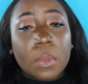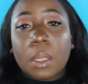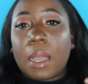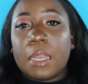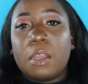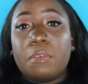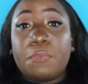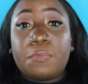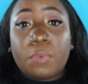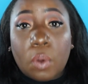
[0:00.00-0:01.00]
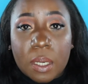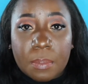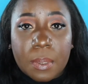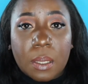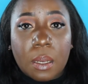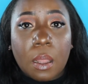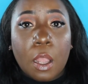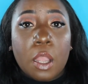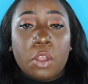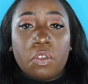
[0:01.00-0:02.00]
an affordable
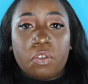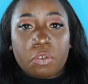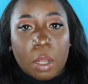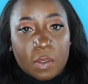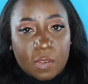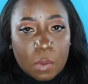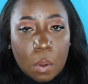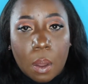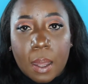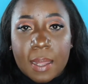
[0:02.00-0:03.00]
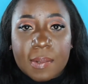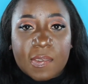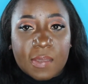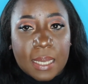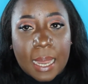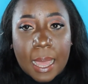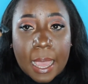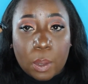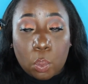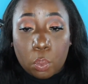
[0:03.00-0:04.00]
drugstore concealer,
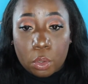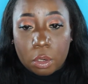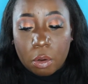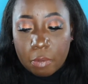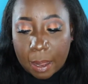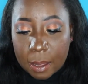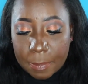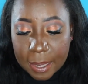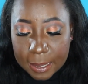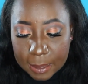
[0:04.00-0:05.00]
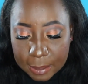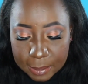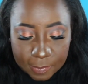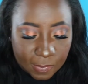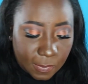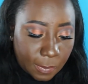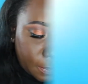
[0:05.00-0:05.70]
I would recommend this.